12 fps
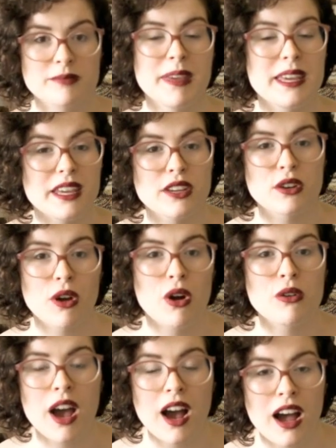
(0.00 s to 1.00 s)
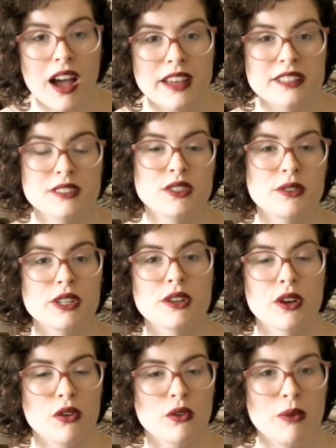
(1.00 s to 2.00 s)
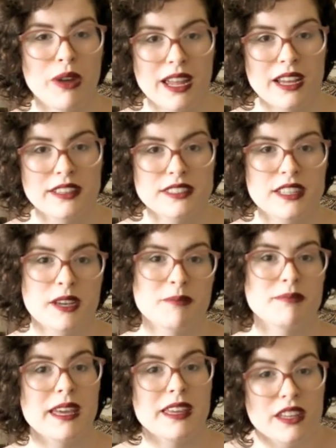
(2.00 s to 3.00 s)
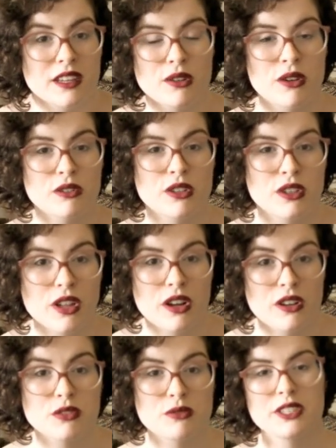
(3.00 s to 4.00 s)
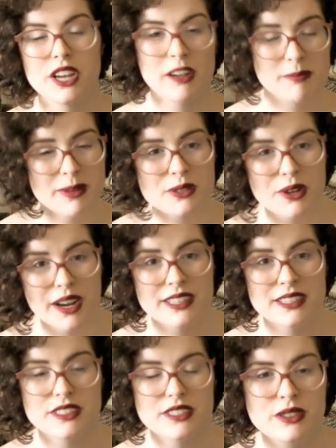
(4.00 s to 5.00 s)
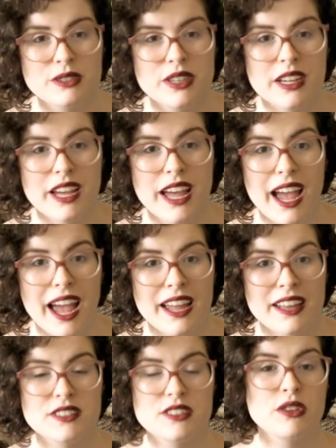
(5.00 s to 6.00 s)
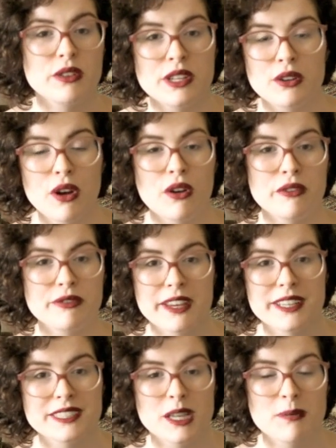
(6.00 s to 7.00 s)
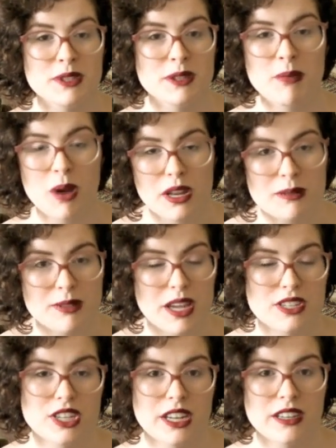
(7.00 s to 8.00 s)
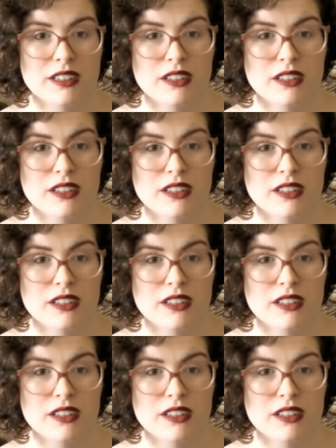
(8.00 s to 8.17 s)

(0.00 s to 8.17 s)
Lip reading: making your own eyes, doing your own wigs, making your own clothes, which I've been trying to do, and doing your own face-ups and body blushing.